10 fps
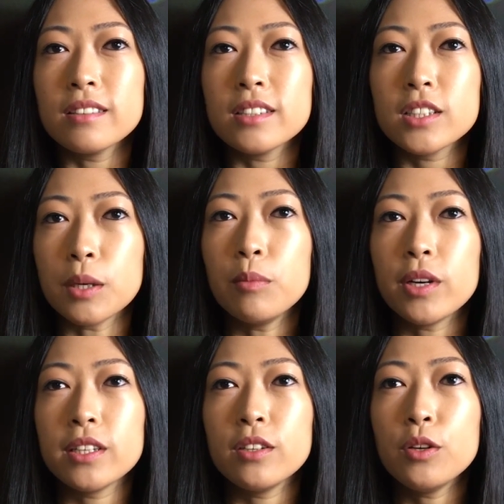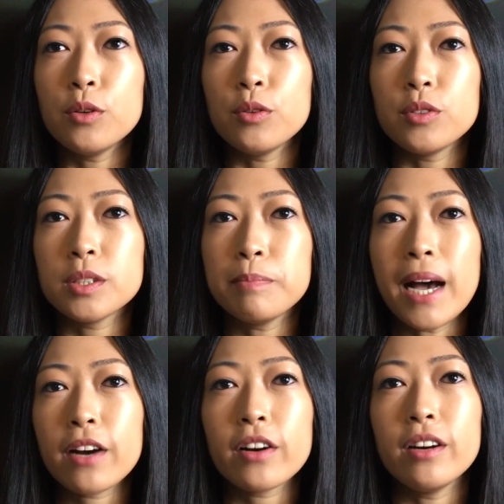someone whose
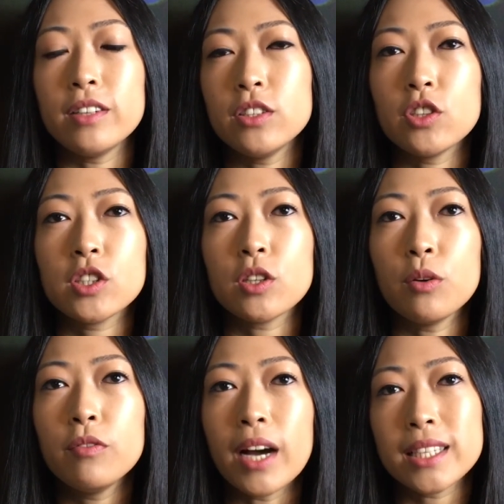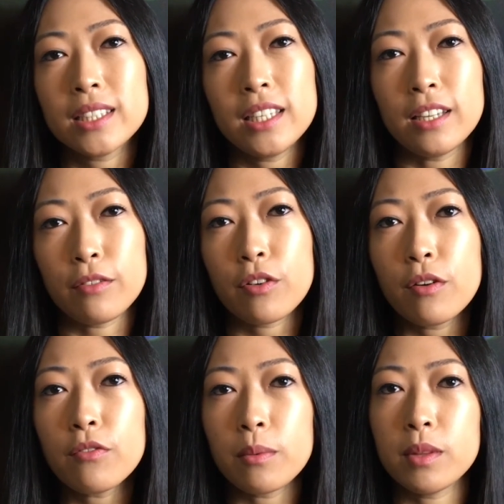background is just so vastly
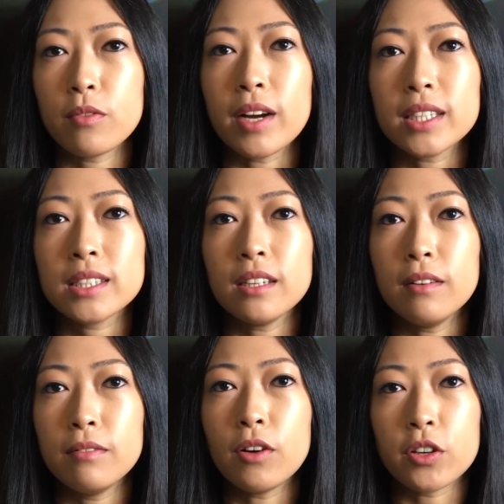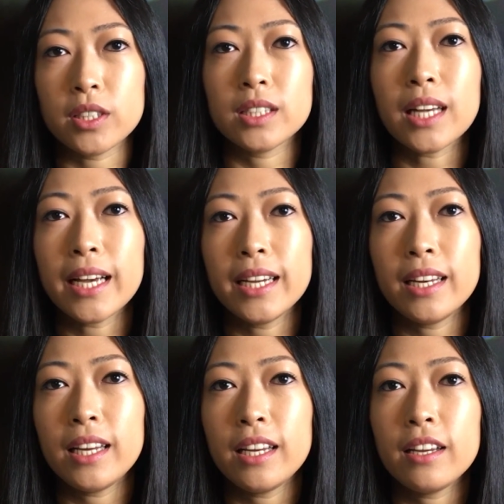different from the rest of our
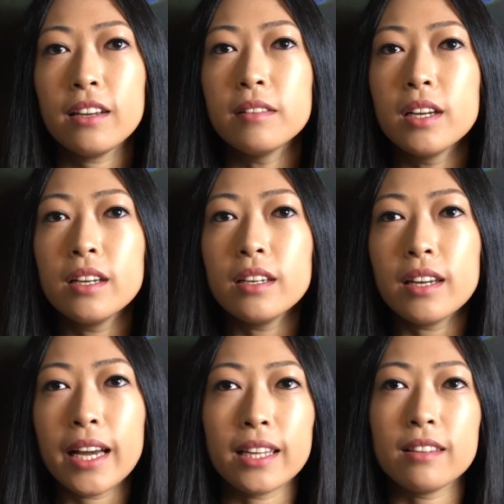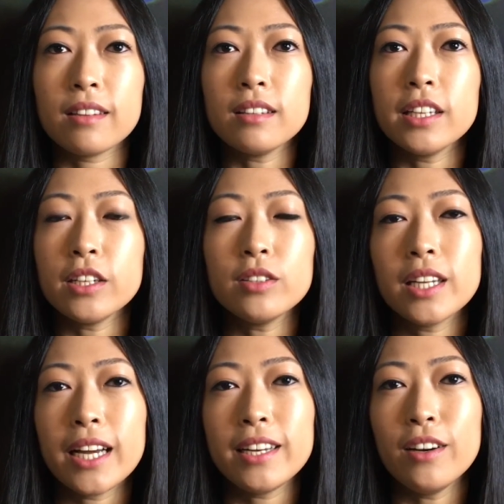society. And little
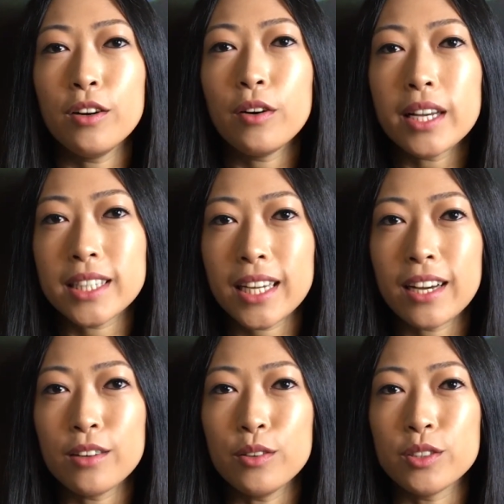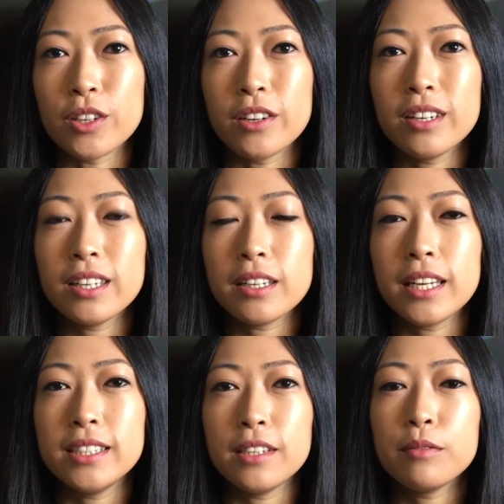did I know, as I got older, I
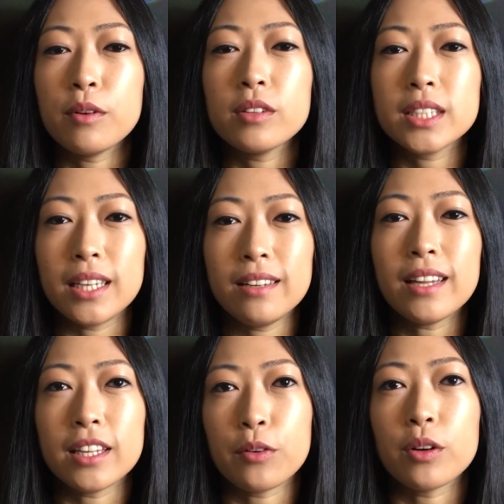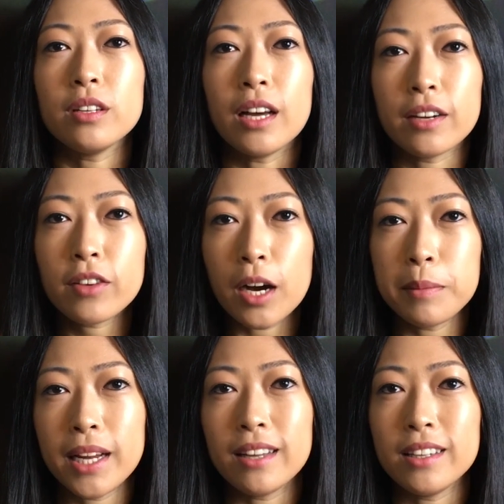did see that there were a lot of
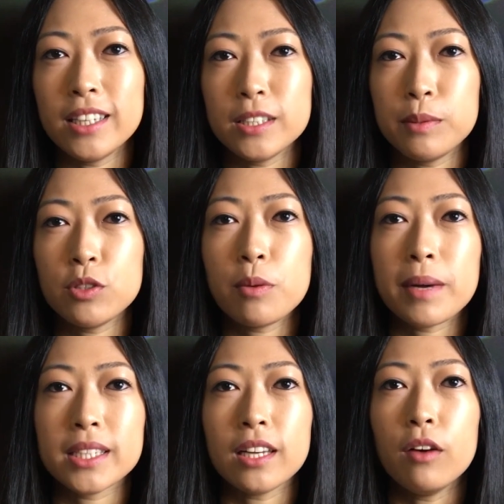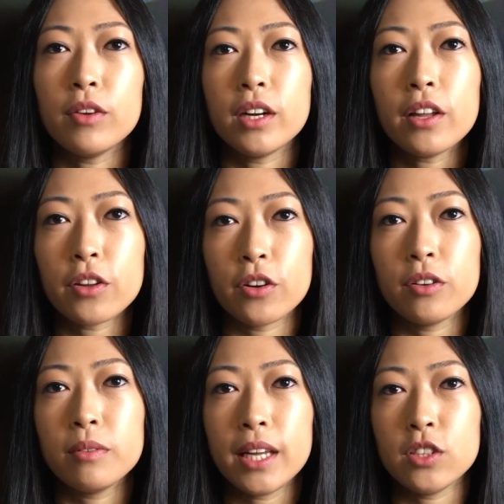commonalities between myself and
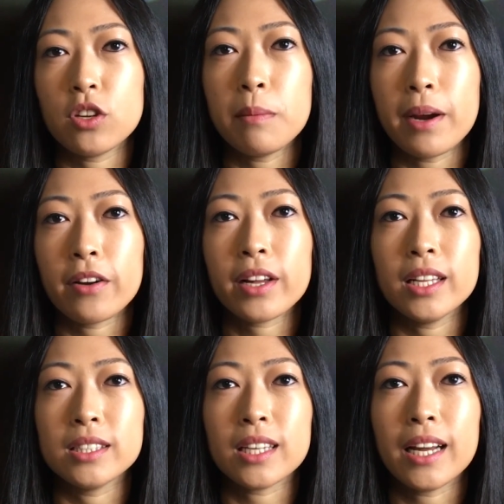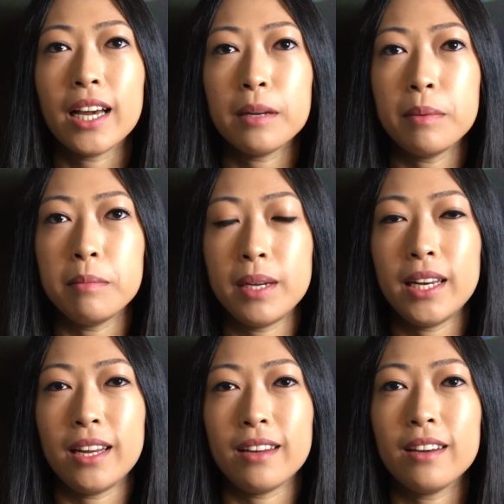other Asian Americans that I had been
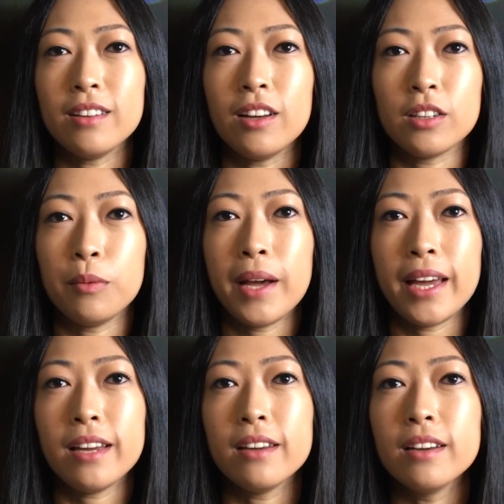meeting along the way.